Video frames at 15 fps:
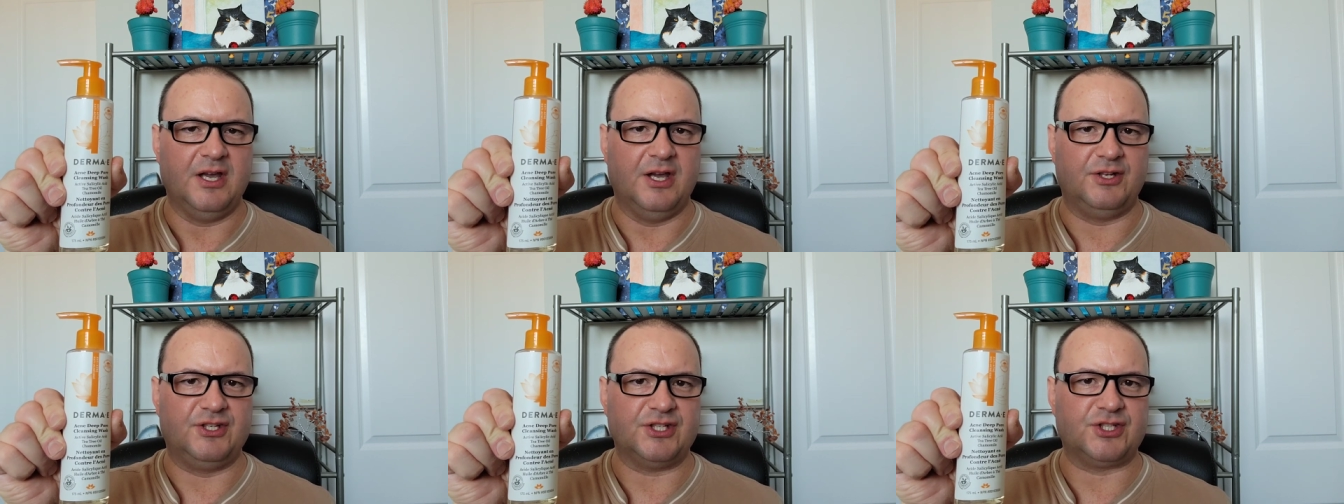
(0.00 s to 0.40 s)

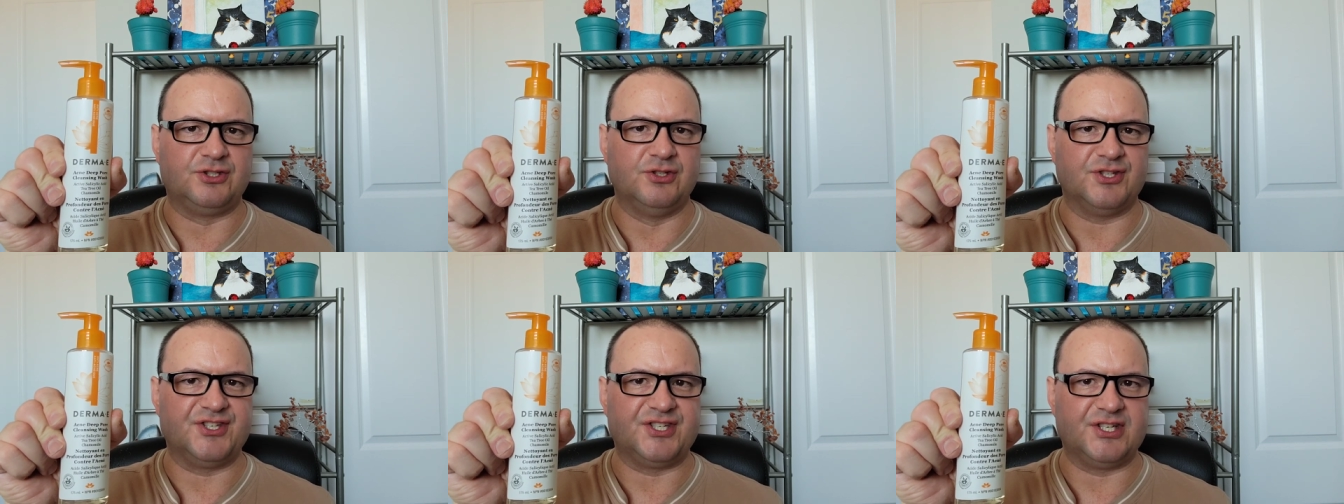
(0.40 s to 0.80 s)

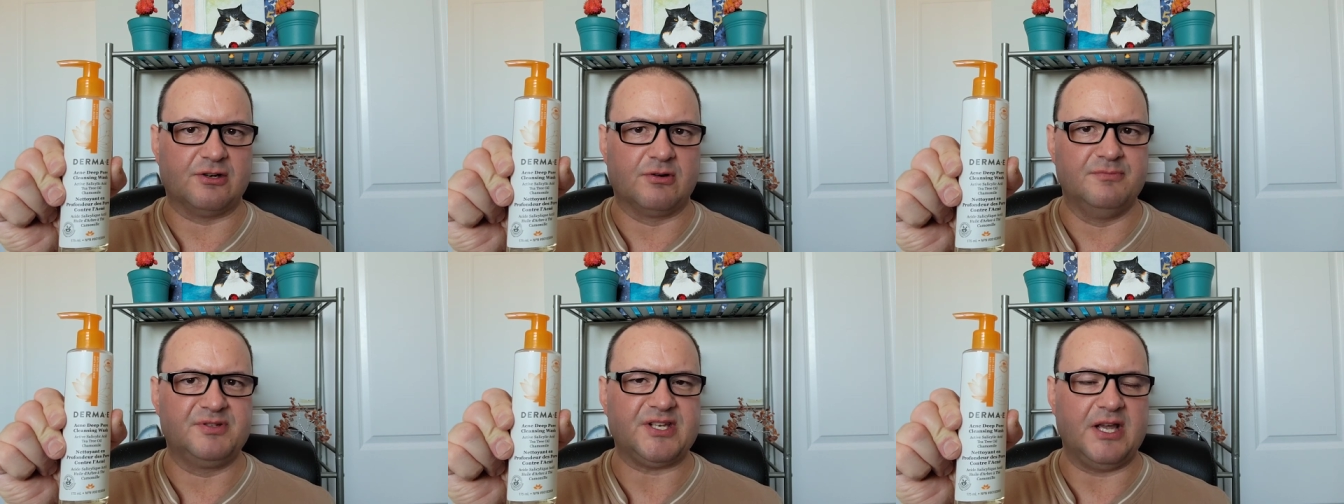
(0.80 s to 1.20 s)
additional
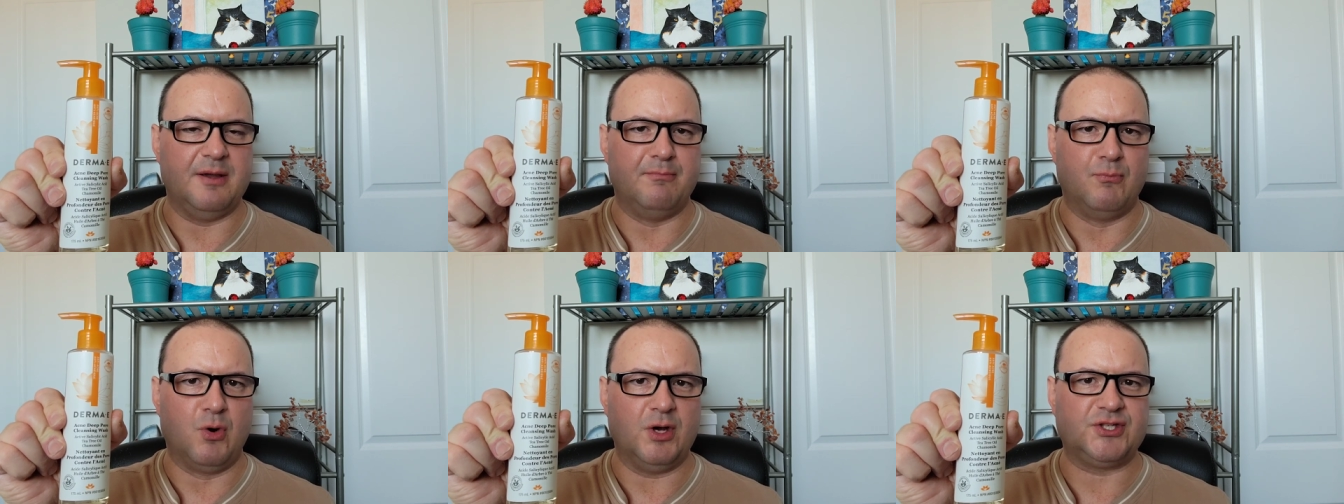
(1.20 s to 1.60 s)
serums
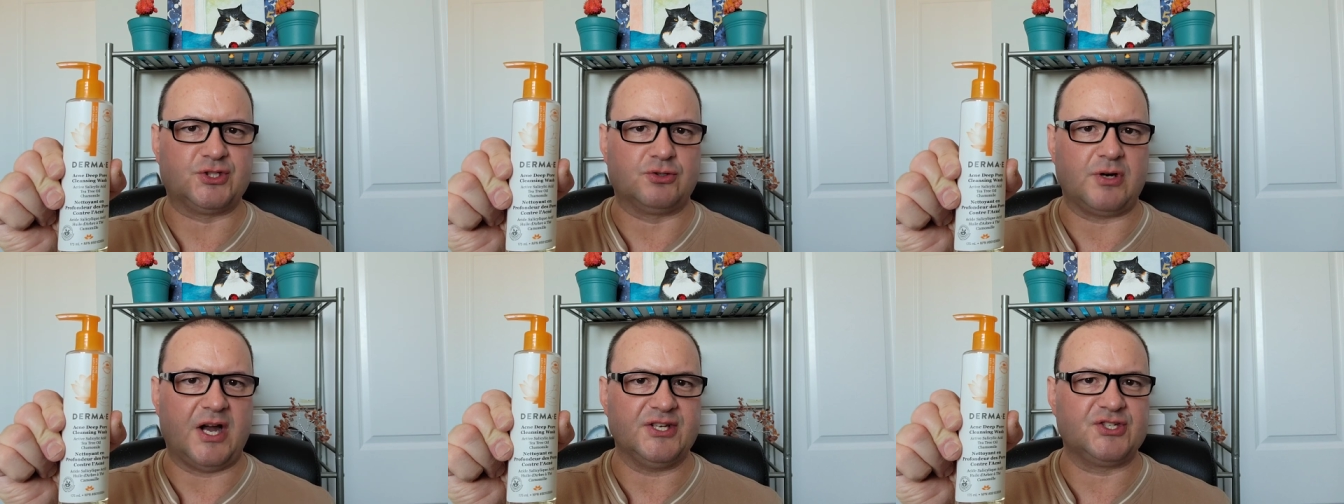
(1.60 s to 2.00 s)
and
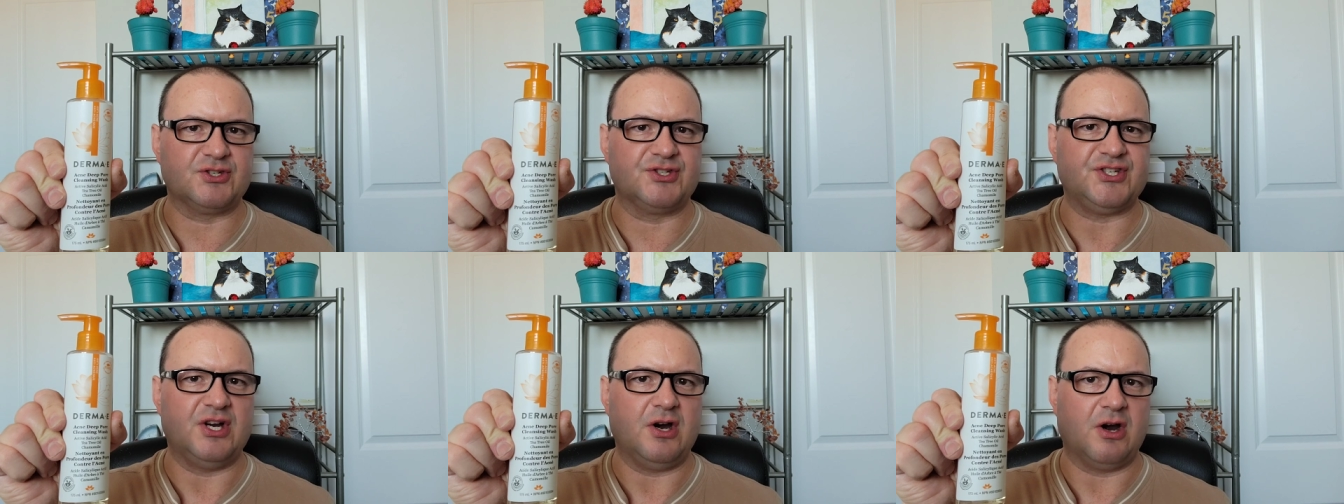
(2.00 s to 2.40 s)

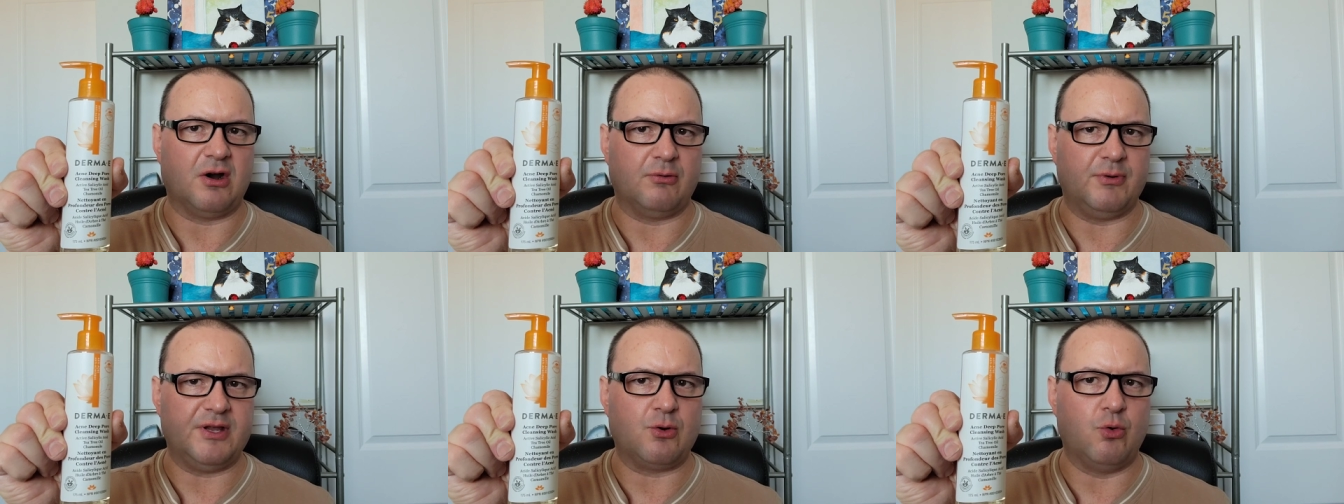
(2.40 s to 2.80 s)
moisturizers
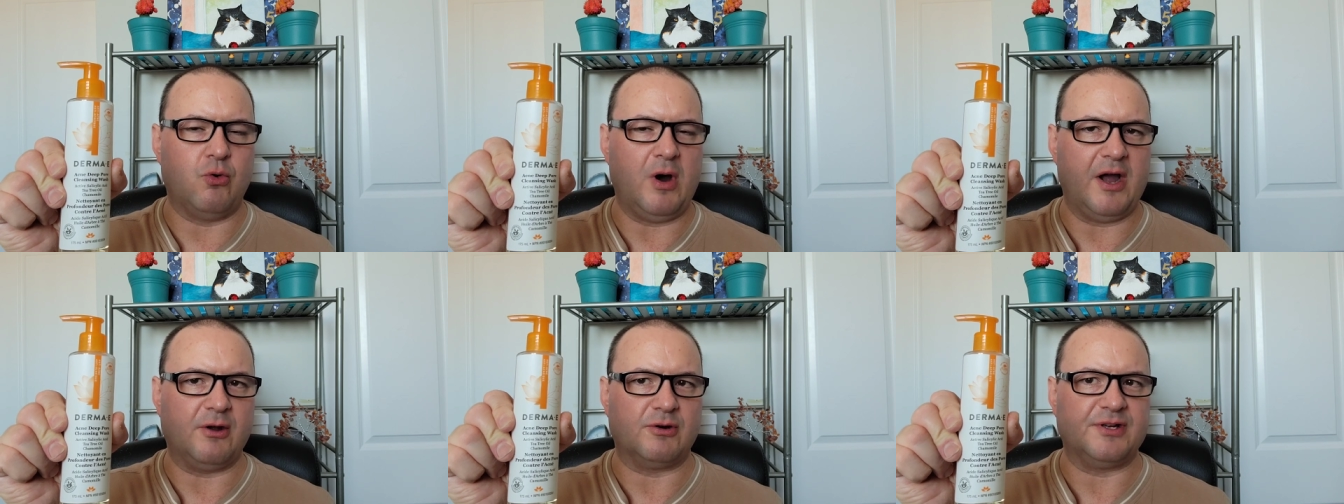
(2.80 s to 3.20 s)
are
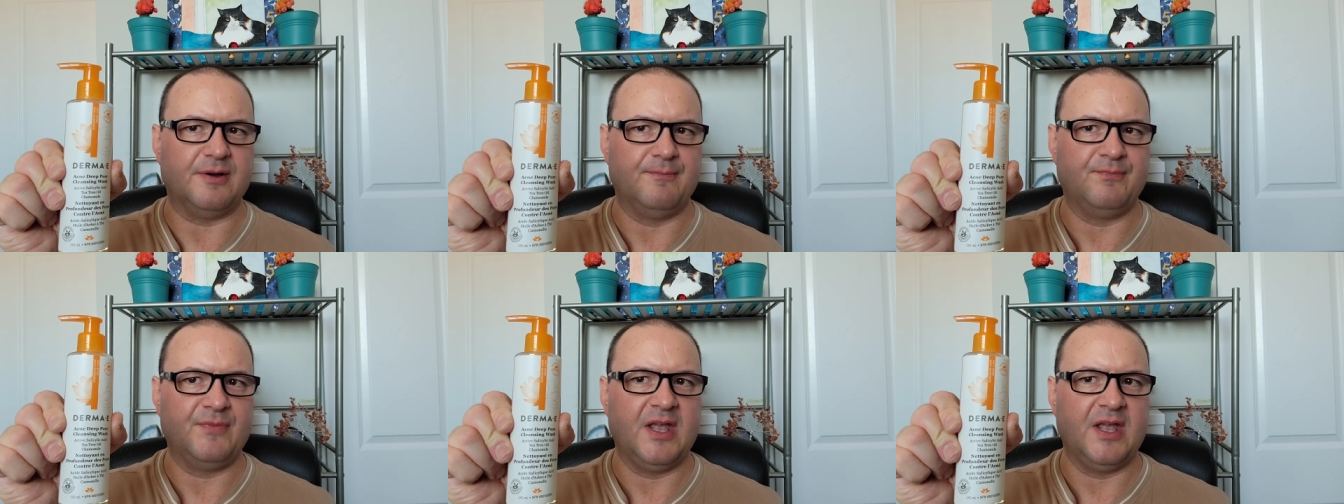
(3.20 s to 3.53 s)
required.